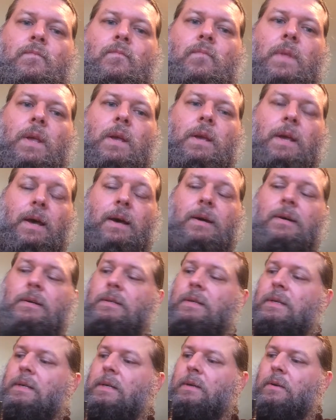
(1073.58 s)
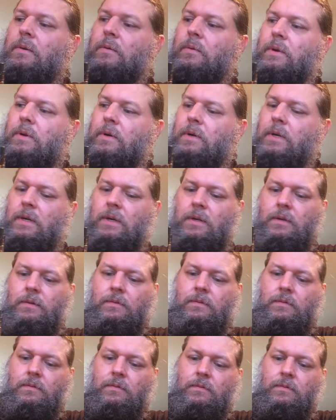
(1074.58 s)
yeah, we're
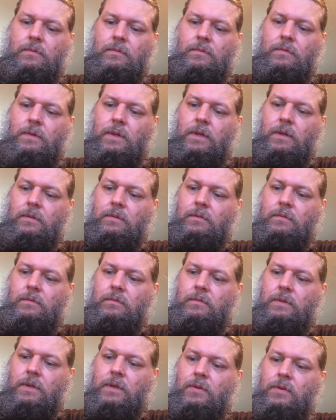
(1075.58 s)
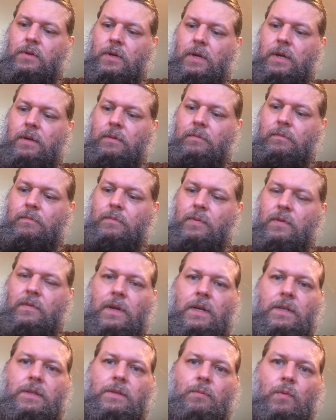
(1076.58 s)
you know, gonna try and provide
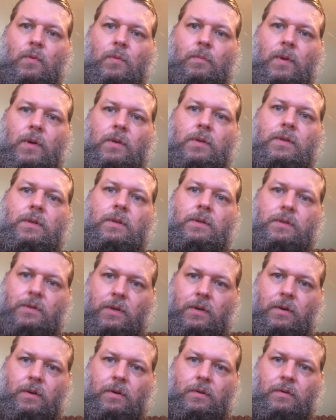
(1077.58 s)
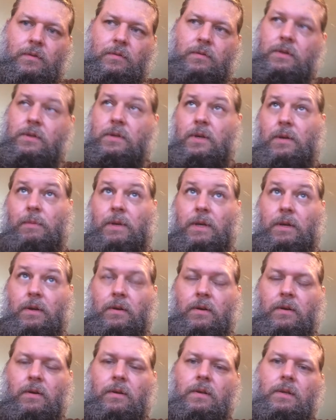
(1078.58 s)
some more merch this coming year,
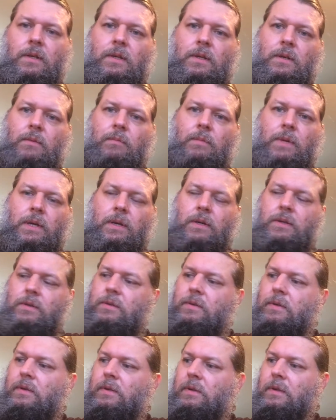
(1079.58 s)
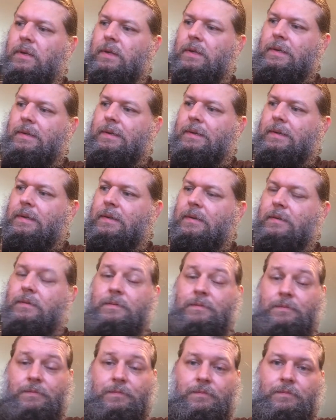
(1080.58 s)
because you know,
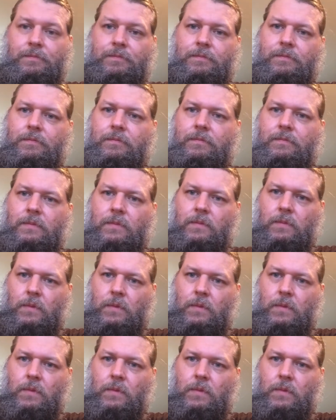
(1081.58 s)
you